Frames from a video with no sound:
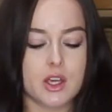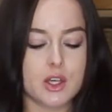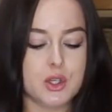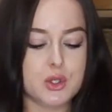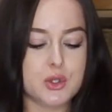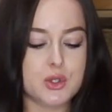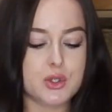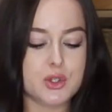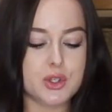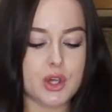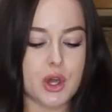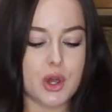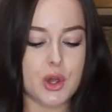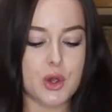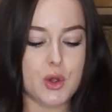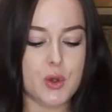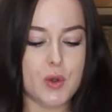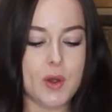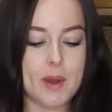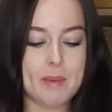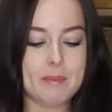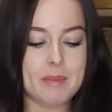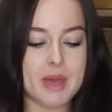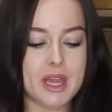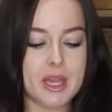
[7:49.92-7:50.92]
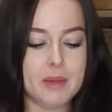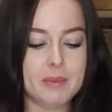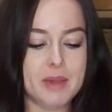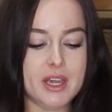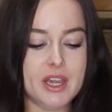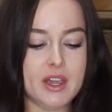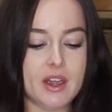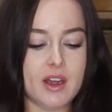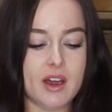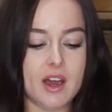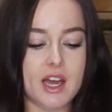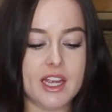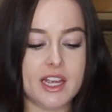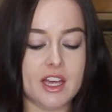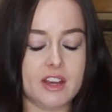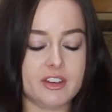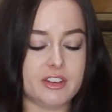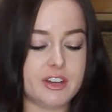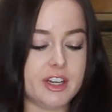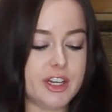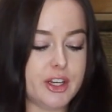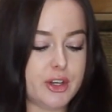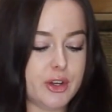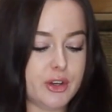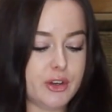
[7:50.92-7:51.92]
So maybe I
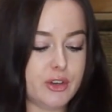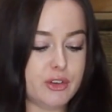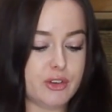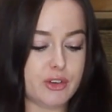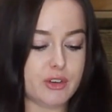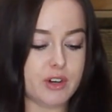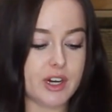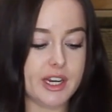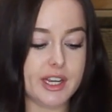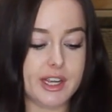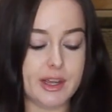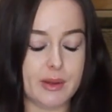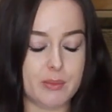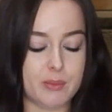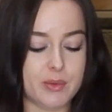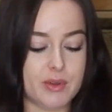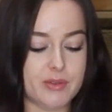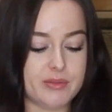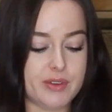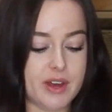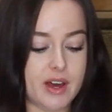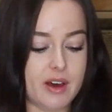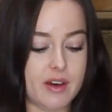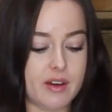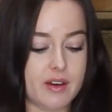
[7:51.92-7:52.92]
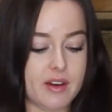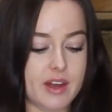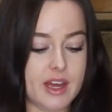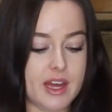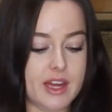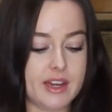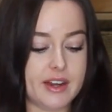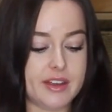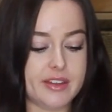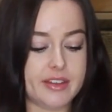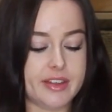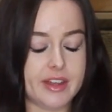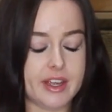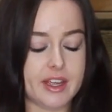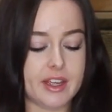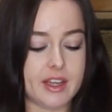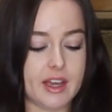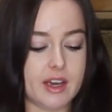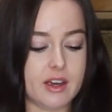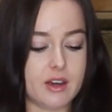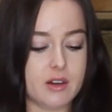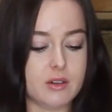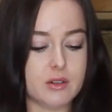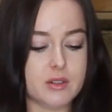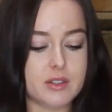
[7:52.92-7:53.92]
actually could try it without anything
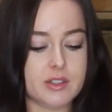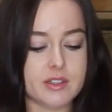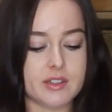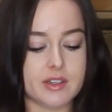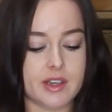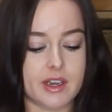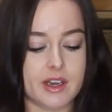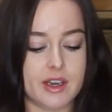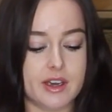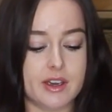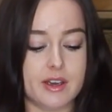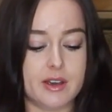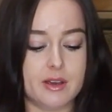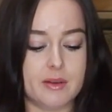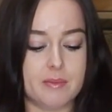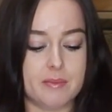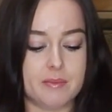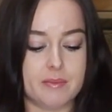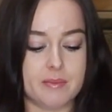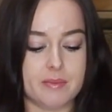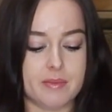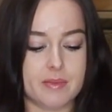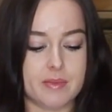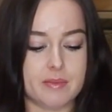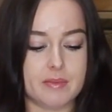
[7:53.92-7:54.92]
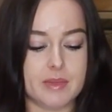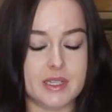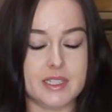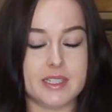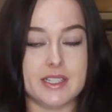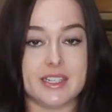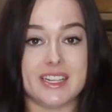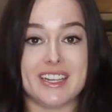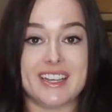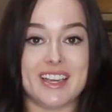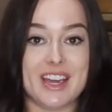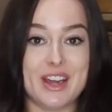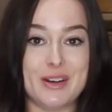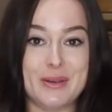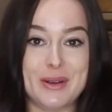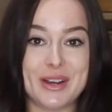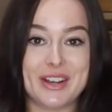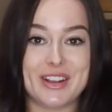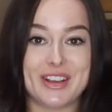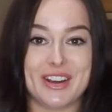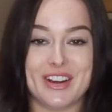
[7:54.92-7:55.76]
else and see how it